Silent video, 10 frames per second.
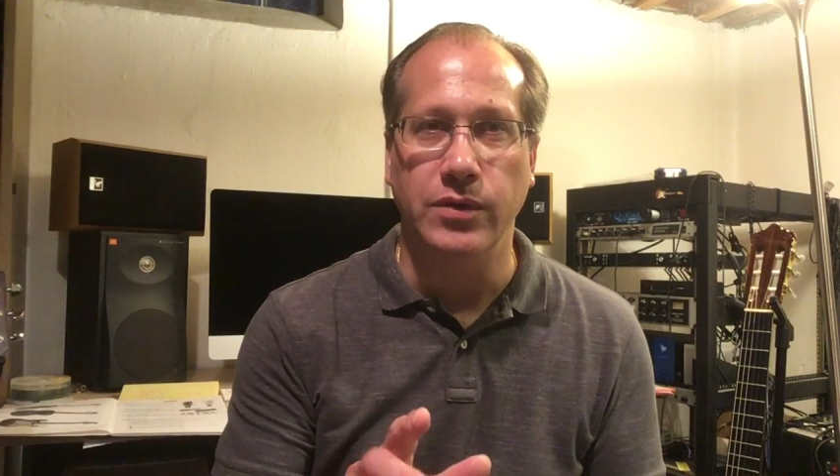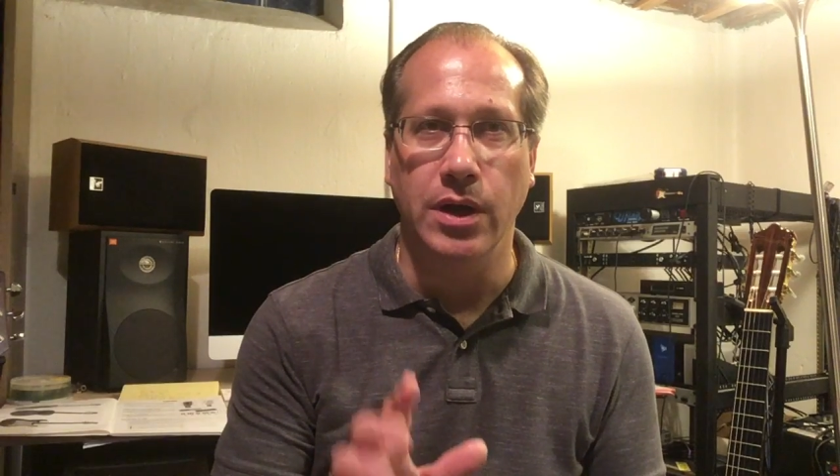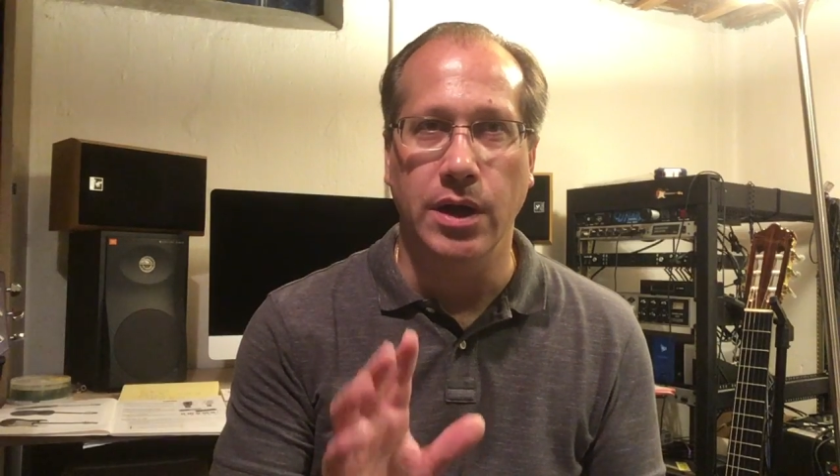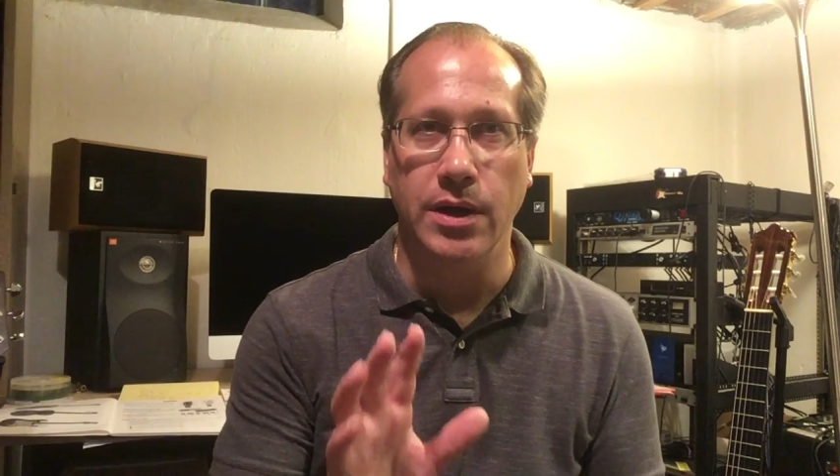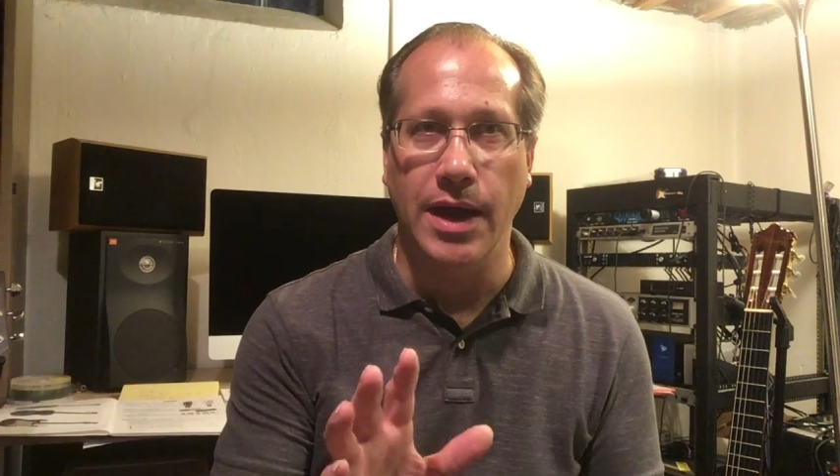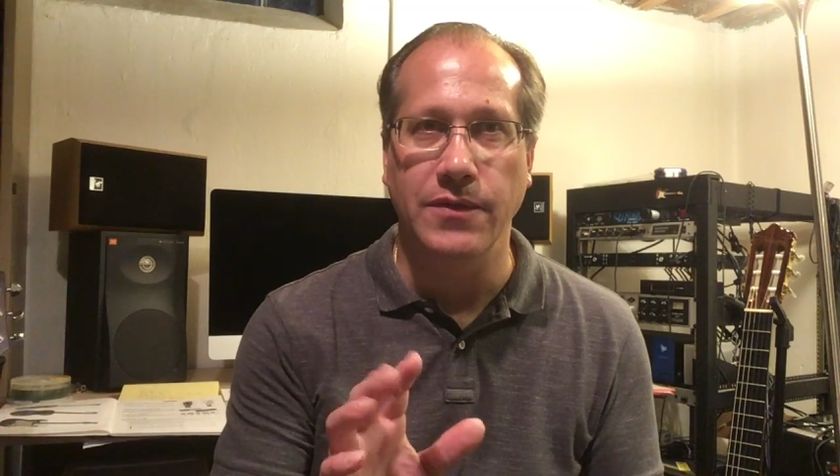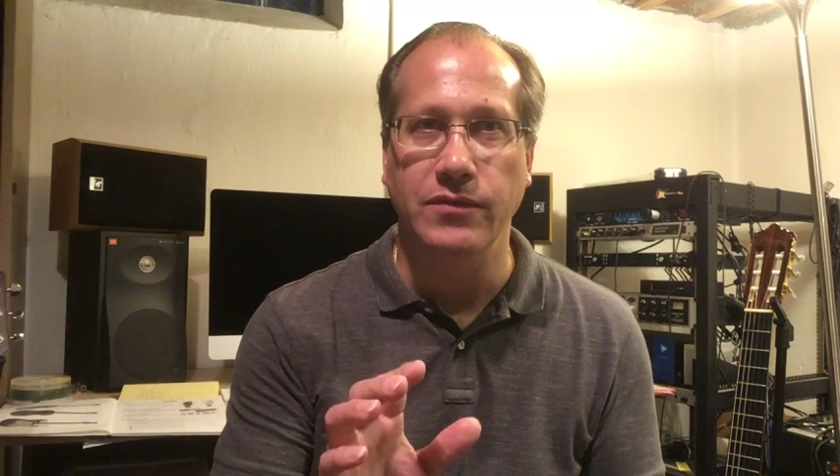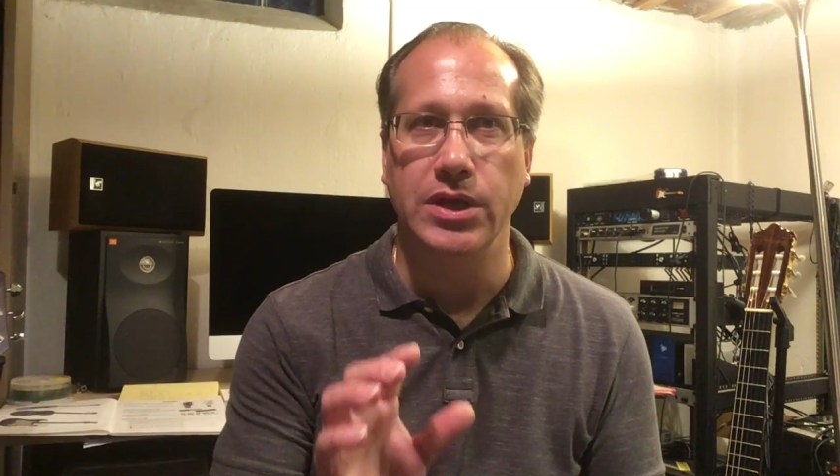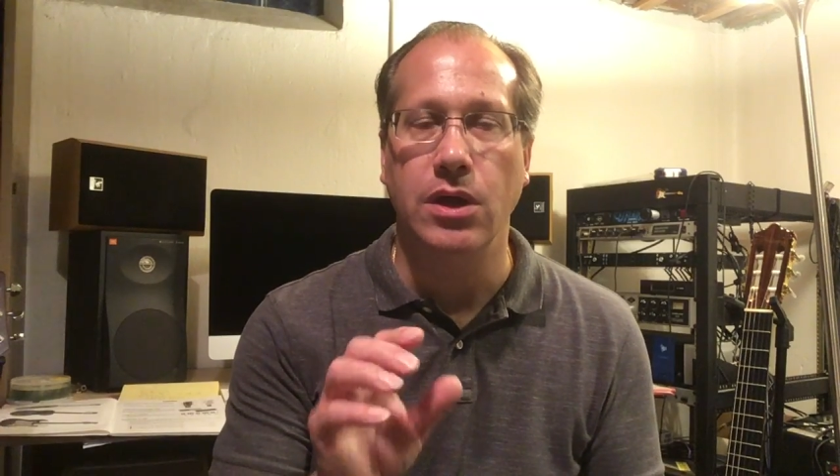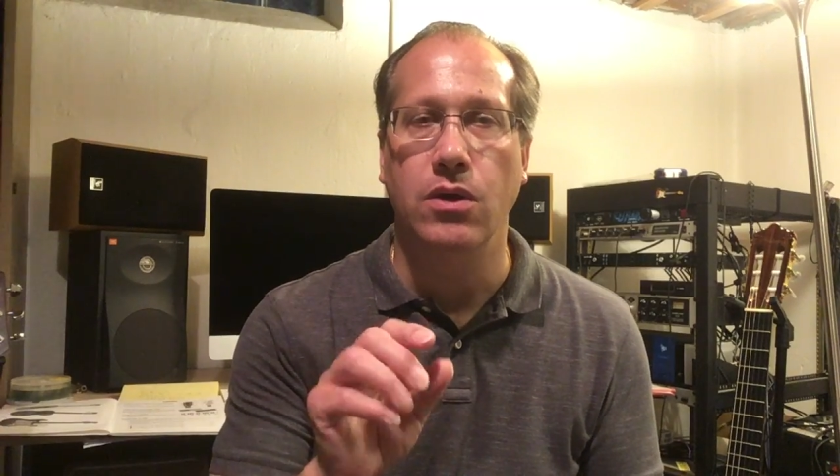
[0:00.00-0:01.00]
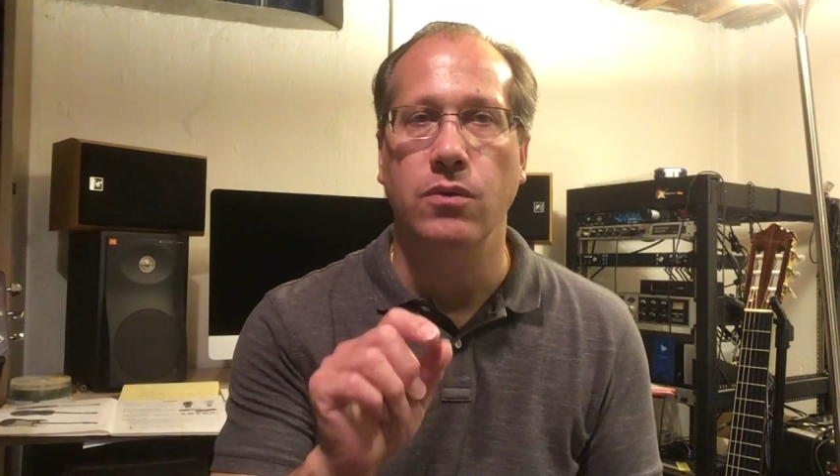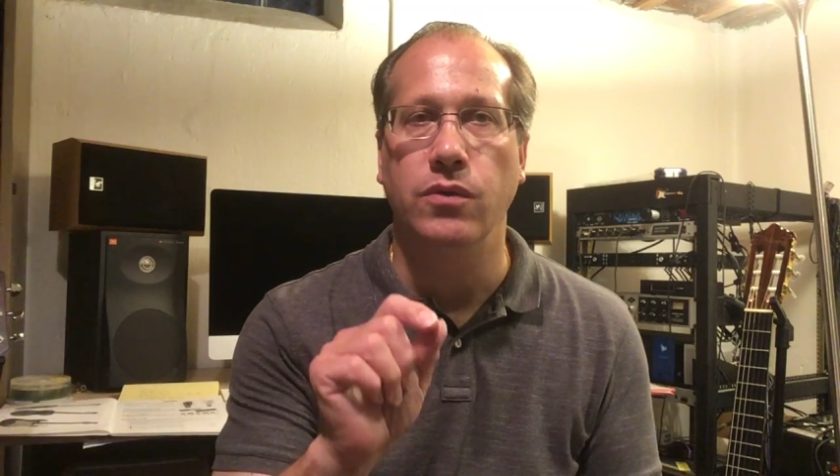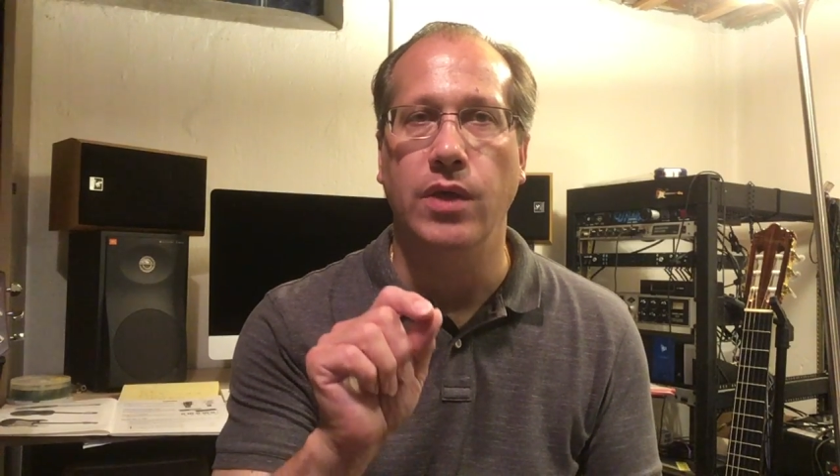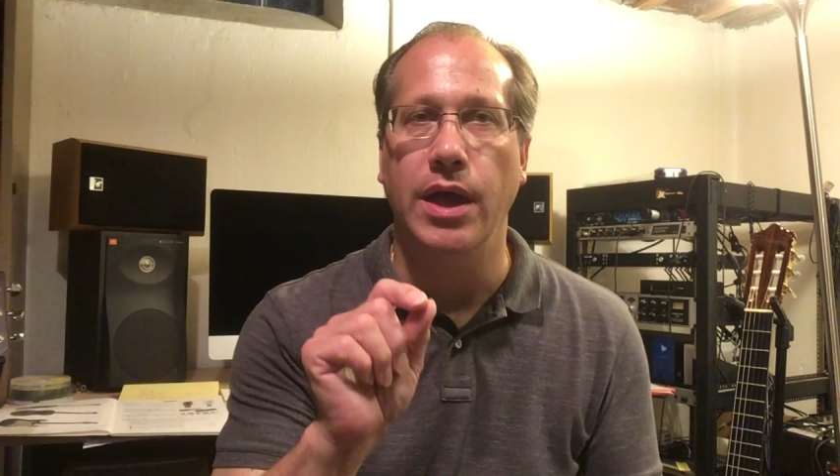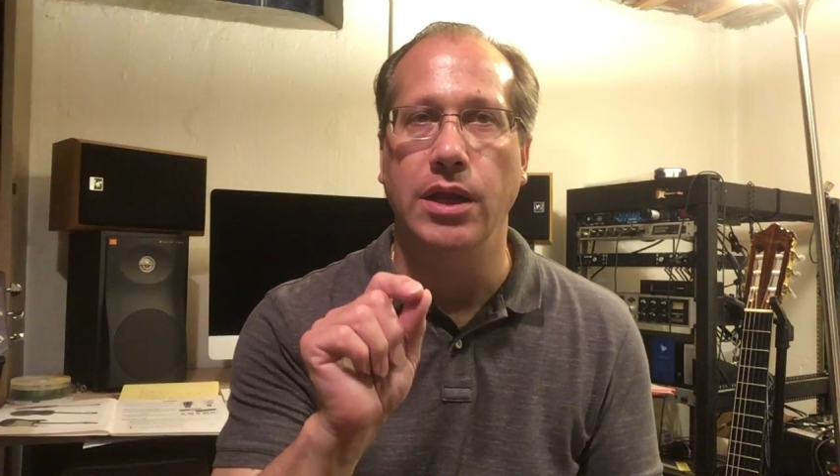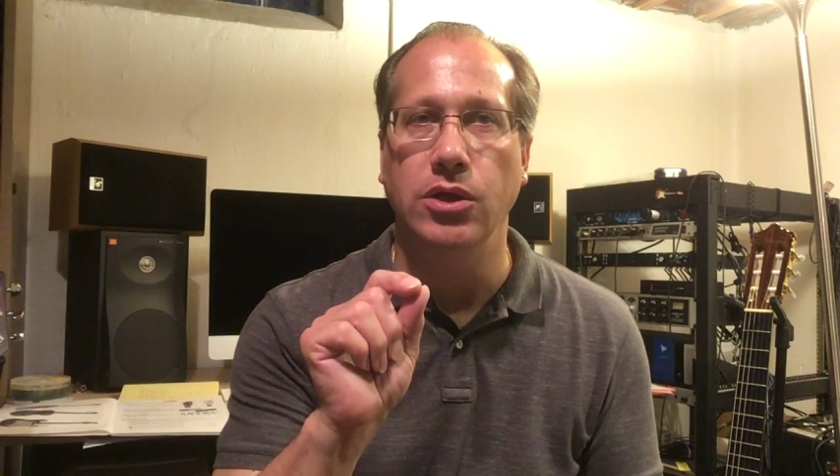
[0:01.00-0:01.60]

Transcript: on the video, that